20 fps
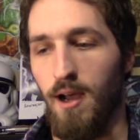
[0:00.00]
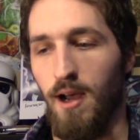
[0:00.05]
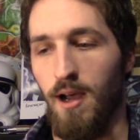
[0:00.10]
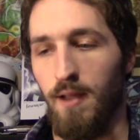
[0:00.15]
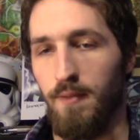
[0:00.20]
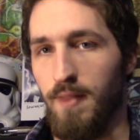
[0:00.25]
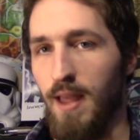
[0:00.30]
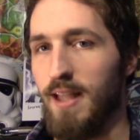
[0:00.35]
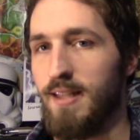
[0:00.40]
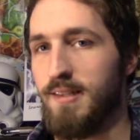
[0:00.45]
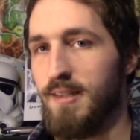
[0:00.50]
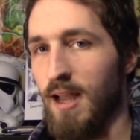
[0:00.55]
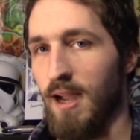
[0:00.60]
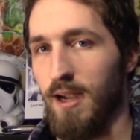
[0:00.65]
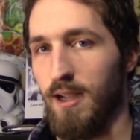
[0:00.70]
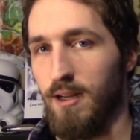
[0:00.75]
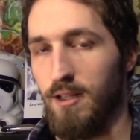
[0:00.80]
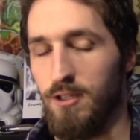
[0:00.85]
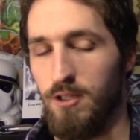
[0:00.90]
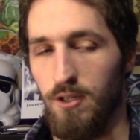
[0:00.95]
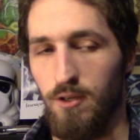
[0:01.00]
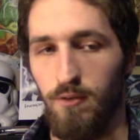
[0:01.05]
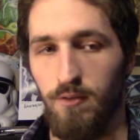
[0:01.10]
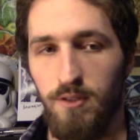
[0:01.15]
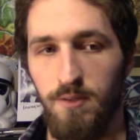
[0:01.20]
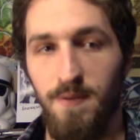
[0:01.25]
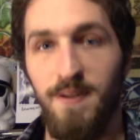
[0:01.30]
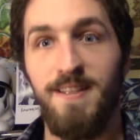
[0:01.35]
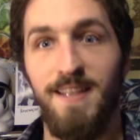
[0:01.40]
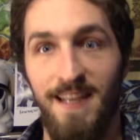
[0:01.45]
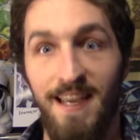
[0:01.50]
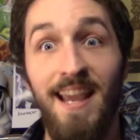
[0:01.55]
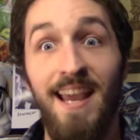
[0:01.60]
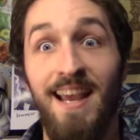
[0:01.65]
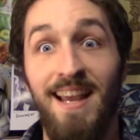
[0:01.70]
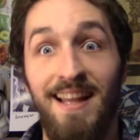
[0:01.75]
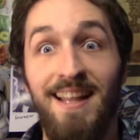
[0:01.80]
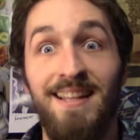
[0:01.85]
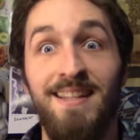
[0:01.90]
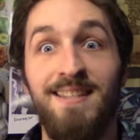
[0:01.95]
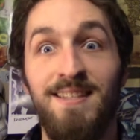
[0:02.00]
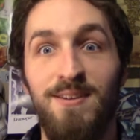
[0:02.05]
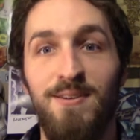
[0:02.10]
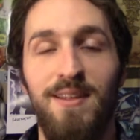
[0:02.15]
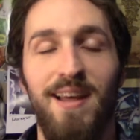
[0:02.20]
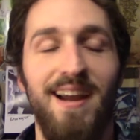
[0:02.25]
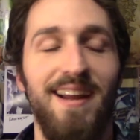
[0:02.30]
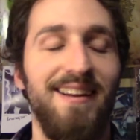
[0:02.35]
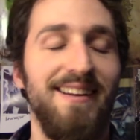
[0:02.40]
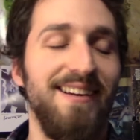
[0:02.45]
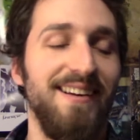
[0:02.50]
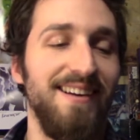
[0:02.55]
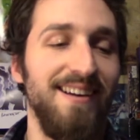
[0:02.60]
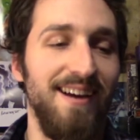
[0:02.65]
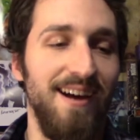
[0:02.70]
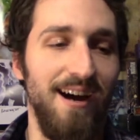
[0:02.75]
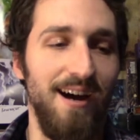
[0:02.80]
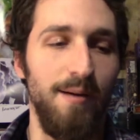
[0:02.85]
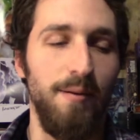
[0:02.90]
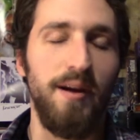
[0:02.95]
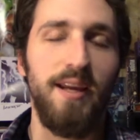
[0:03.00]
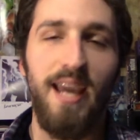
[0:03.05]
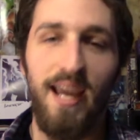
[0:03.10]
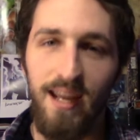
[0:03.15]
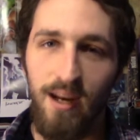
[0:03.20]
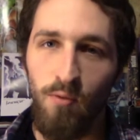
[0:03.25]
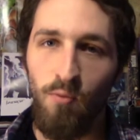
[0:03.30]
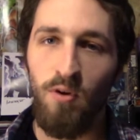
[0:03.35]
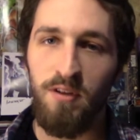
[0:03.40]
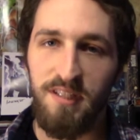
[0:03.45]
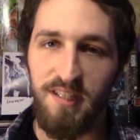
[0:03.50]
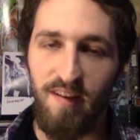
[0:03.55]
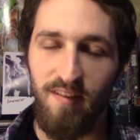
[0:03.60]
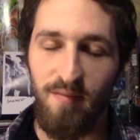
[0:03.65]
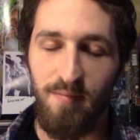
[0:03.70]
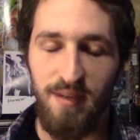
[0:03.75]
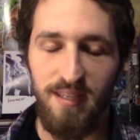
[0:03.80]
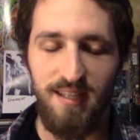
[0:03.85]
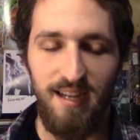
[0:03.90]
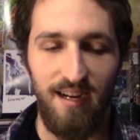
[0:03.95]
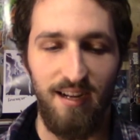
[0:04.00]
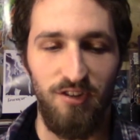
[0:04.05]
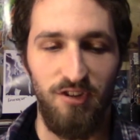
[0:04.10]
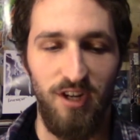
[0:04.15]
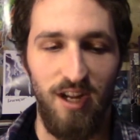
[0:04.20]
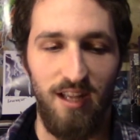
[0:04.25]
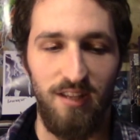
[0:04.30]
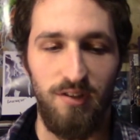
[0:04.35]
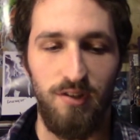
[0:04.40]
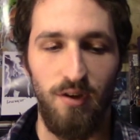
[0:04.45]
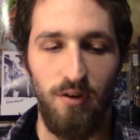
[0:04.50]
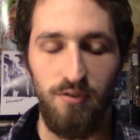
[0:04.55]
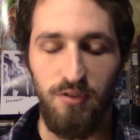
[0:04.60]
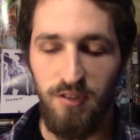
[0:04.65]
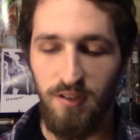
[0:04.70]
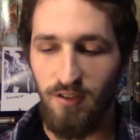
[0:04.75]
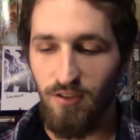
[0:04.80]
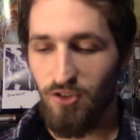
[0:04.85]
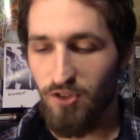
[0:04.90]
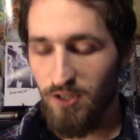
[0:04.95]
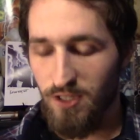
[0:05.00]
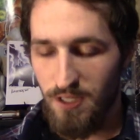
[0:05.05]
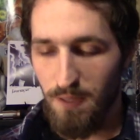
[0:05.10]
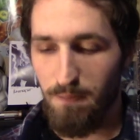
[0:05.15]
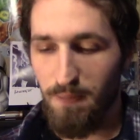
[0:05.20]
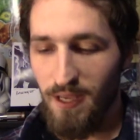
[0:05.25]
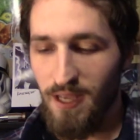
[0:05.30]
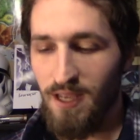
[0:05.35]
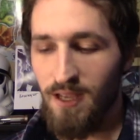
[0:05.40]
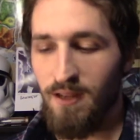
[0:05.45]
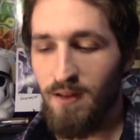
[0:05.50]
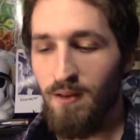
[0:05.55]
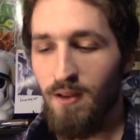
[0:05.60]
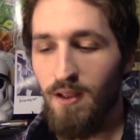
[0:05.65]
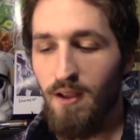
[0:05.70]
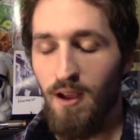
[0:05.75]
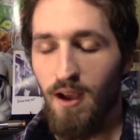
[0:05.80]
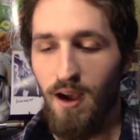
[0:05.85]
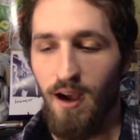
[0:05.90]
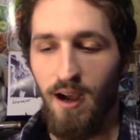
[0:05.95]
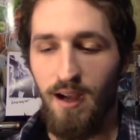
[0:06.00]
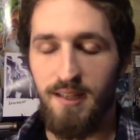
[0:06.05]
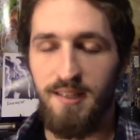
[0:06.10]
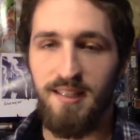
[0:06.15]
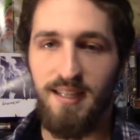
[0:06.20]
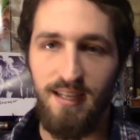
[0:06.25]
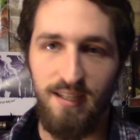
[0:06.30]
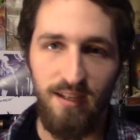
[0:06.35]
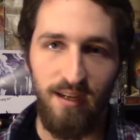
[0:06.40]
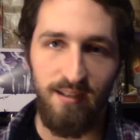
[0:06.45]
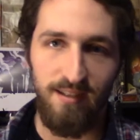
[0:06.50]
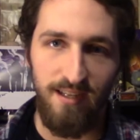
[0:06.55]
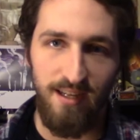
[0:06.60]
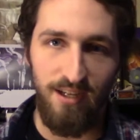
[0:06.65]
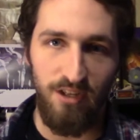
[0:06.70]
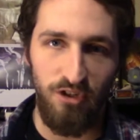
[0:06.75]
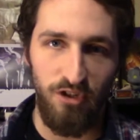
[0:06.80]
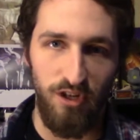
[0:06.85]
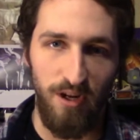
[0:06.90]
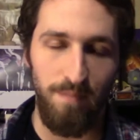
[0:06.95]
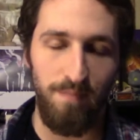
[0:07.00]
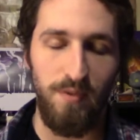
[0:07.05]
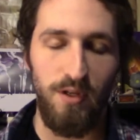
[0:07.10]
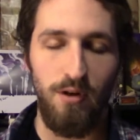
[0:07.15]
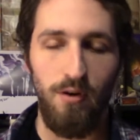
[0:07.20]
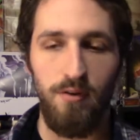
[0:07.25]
That's not gonna do. And Sabine's like, yeah, let's do that. But Kanan wants to give them a second chance. So Sabine sneaks onto his ship to go